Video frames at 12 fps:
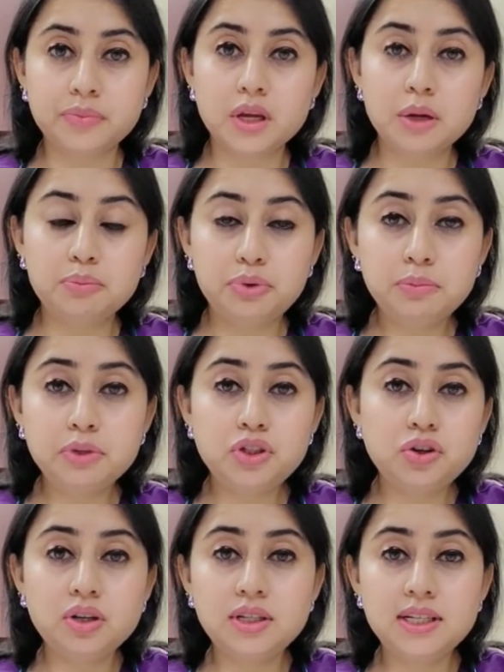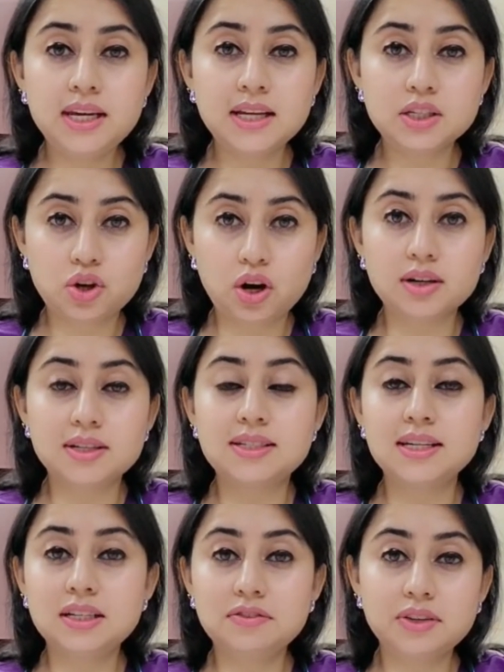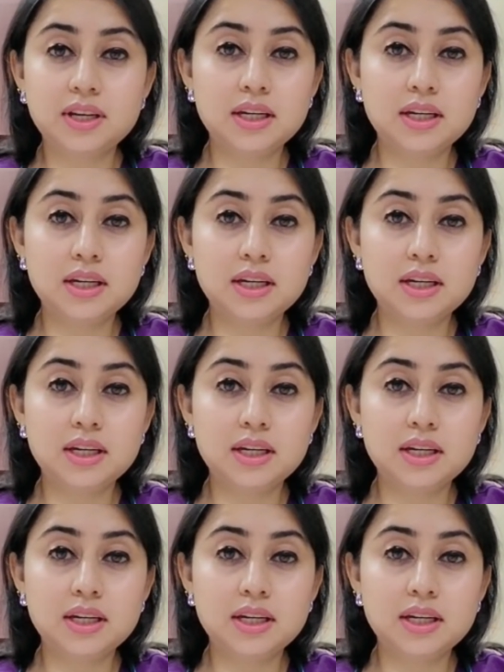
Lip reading: Prematurity has got a significant